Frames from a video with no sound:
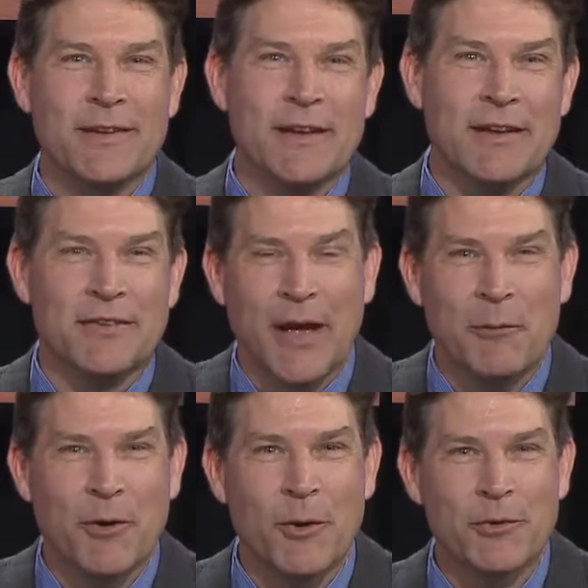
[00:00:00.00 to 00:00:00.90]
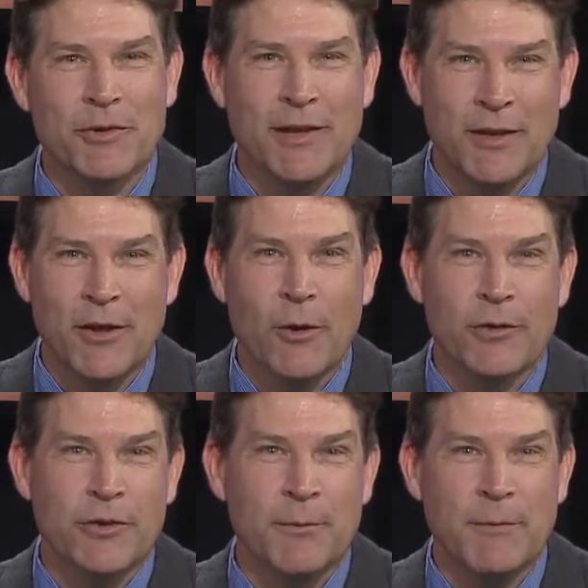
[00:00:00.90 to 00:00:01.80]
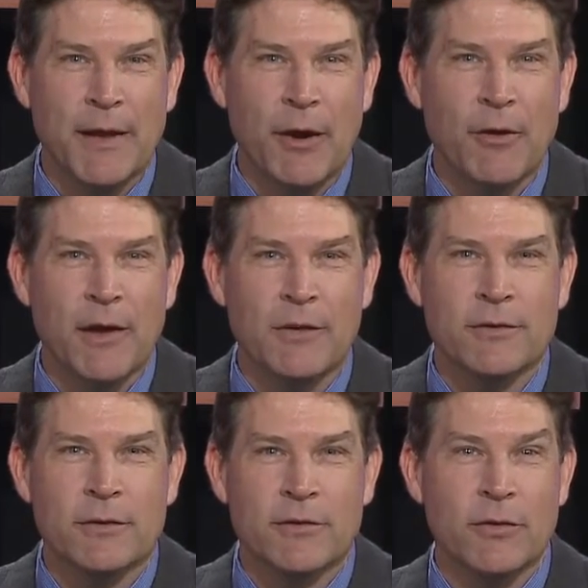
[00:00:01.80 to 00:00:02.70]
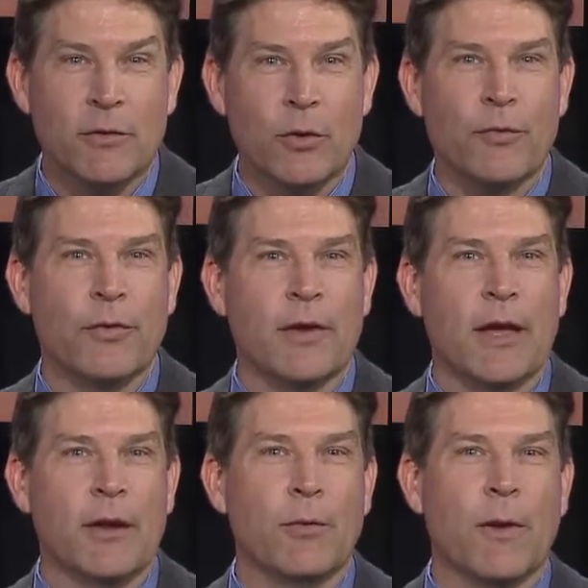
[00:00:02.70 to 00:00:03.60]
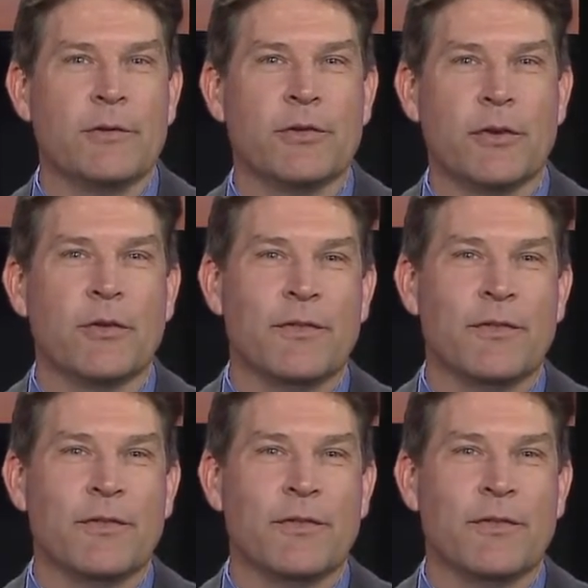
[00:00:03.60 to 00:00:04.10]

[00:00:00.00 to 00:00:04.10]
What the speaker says: Deeds. I'm your host, Keith Erickson, and our guest is Norfolk County Register of